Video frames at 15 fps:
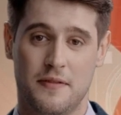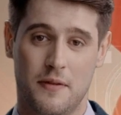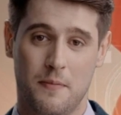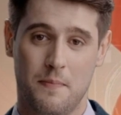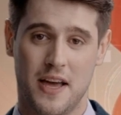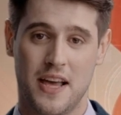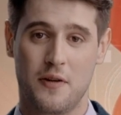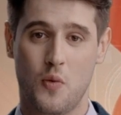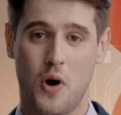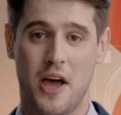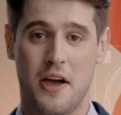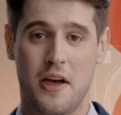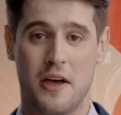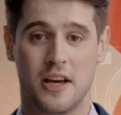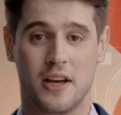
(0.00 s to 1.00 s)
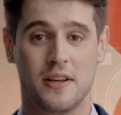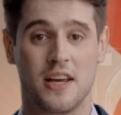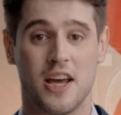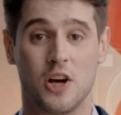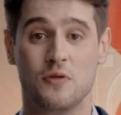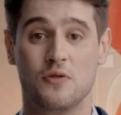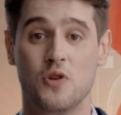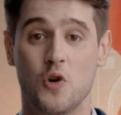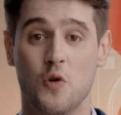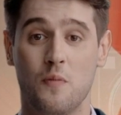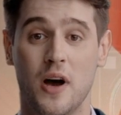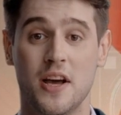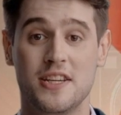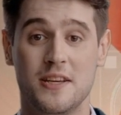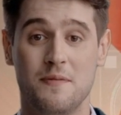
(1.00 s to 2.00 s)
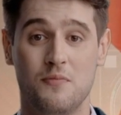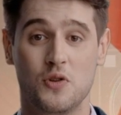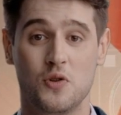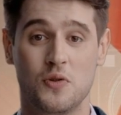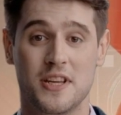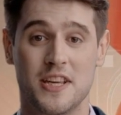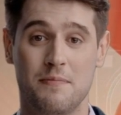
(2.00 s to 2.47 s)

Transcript: Meanwhile, the overall market mood